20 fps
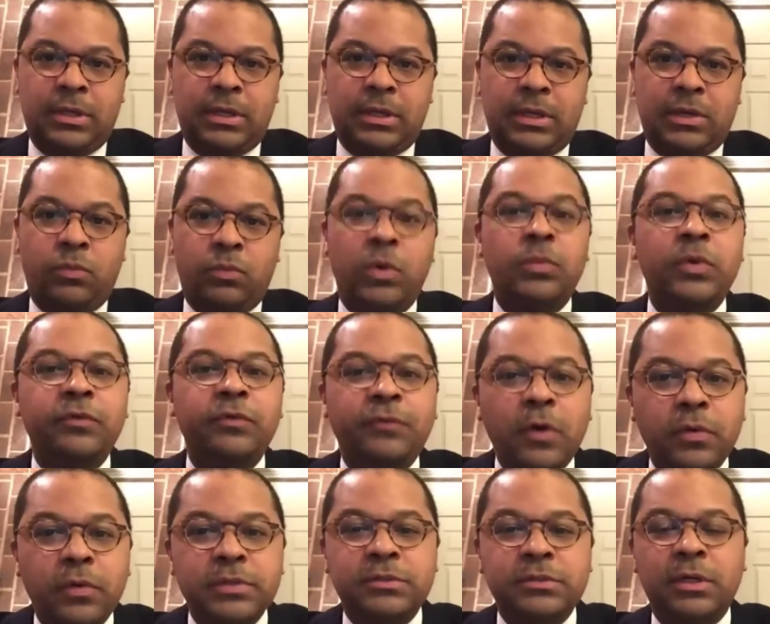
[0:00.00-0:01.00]
And when we
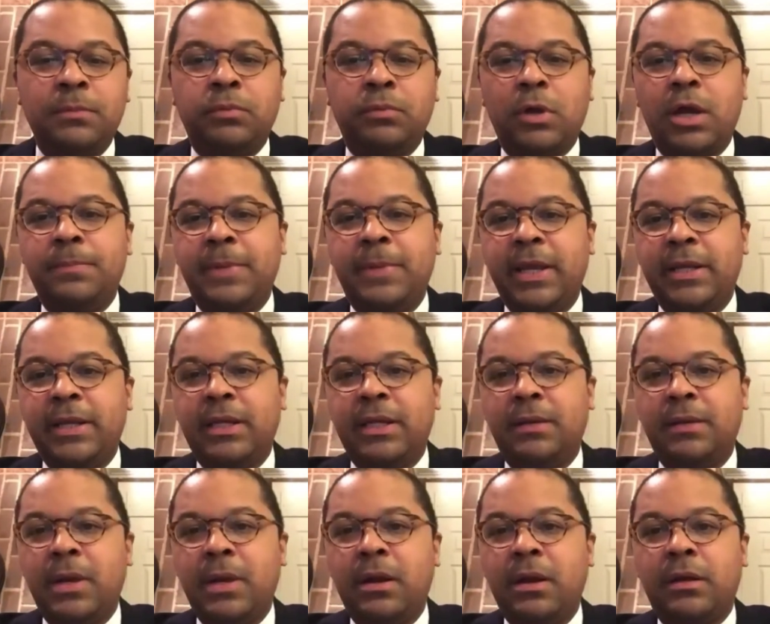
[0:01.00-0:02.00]
focus on broadband
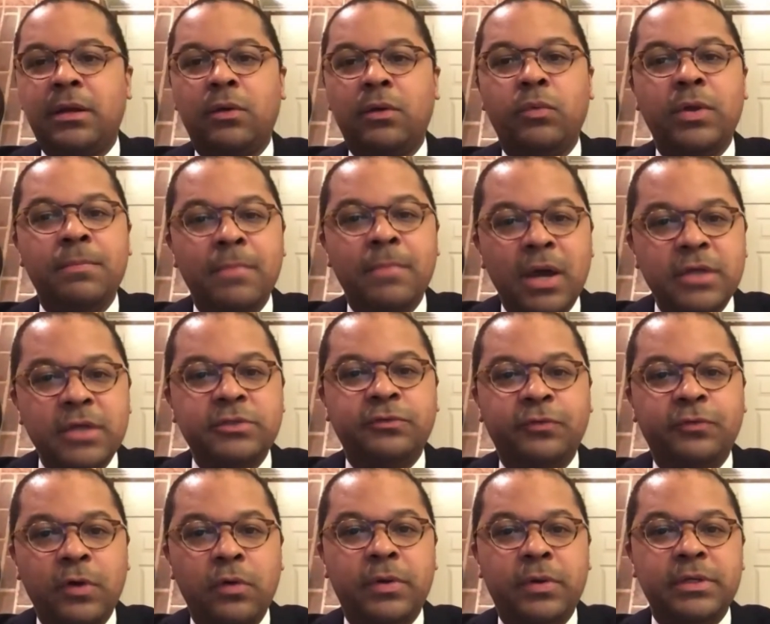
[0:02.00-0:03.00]
in America, we
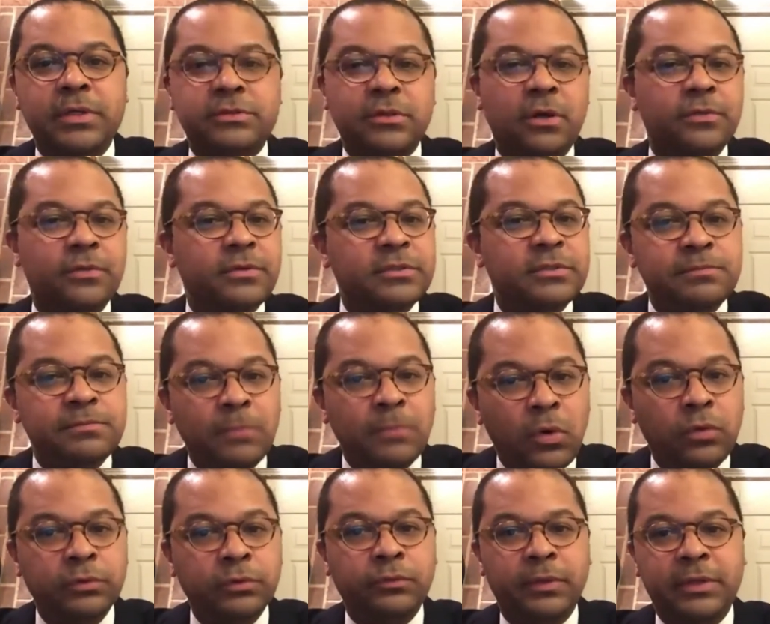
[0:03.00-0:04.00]
must focus on the
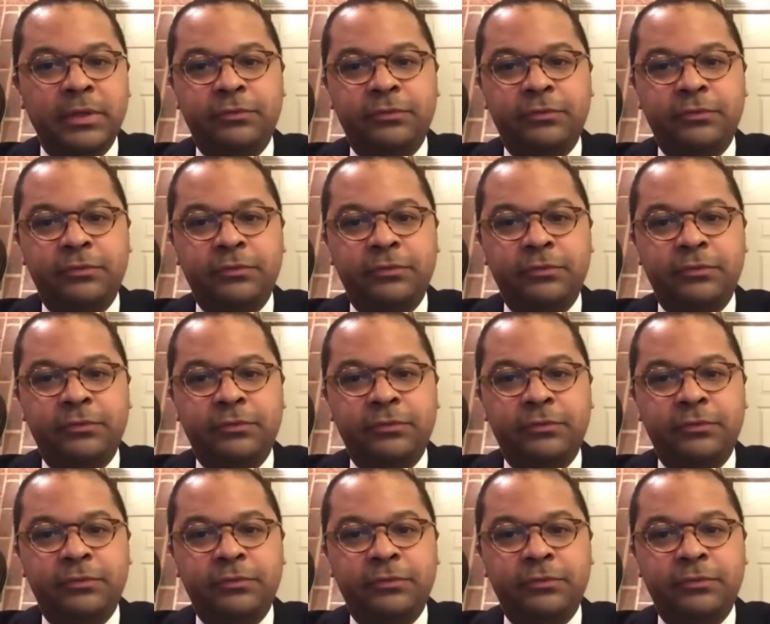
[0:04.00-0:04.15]
smoldering